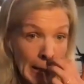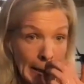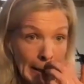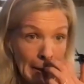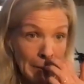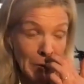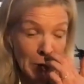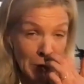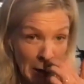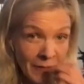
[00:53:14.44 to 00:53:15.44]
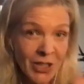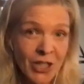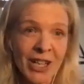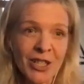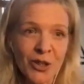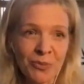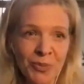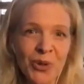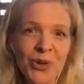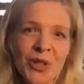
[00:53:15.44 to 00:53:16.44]
Uh, we've got enough stress on
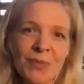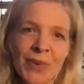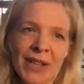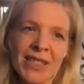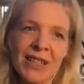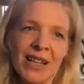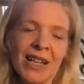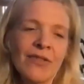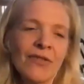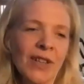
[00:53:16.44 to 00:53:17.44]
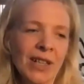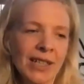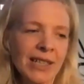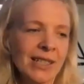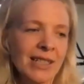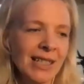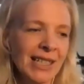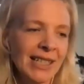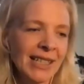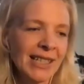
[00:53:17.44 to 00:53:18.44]
board, but I find
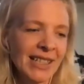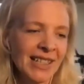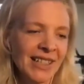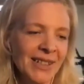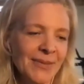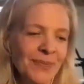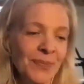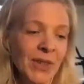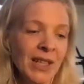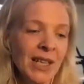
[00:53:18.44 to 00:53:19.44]
like um,